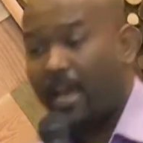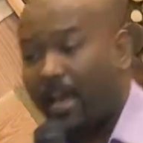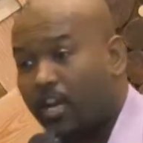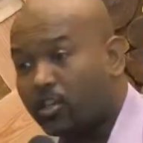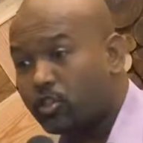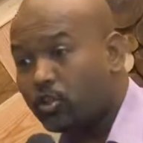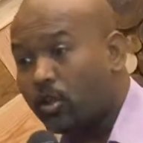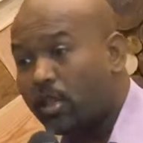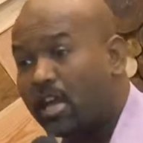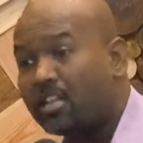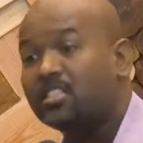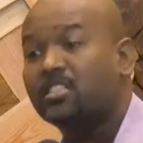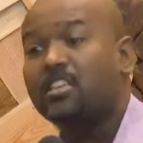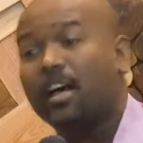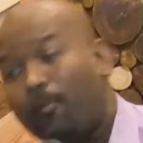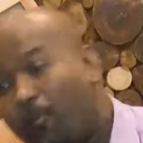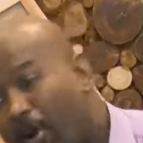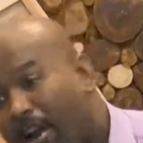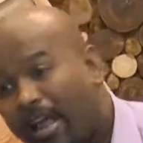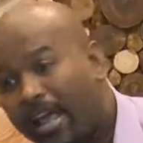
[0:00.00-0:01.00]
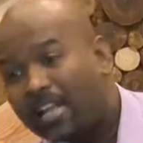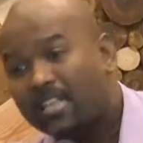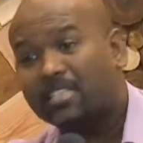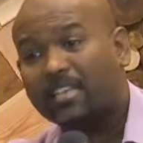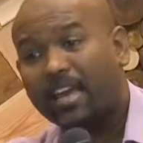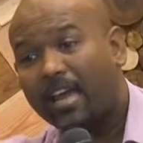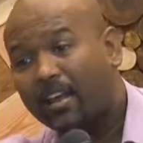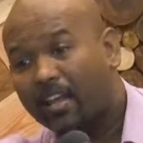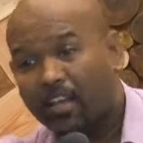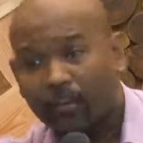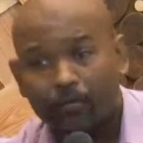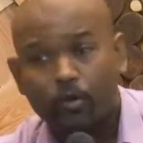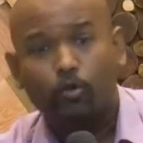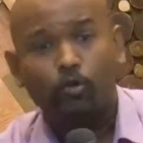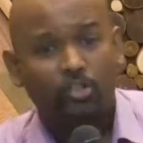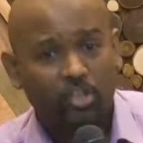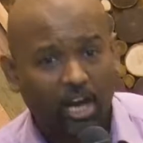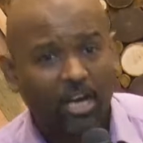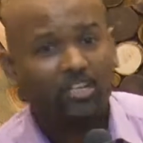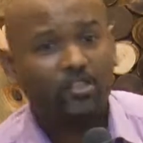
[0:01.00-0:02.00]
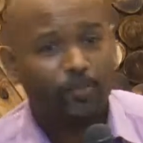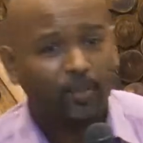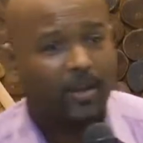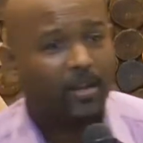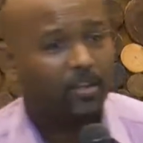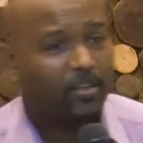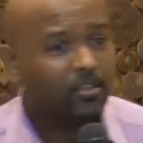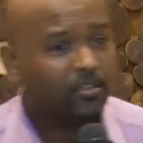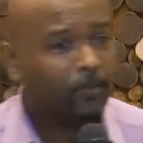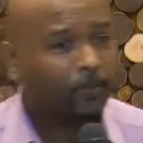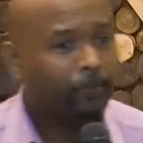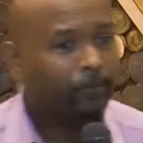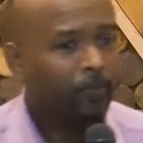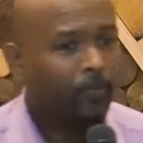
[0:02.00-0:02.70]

there so that someone else can give you judgment.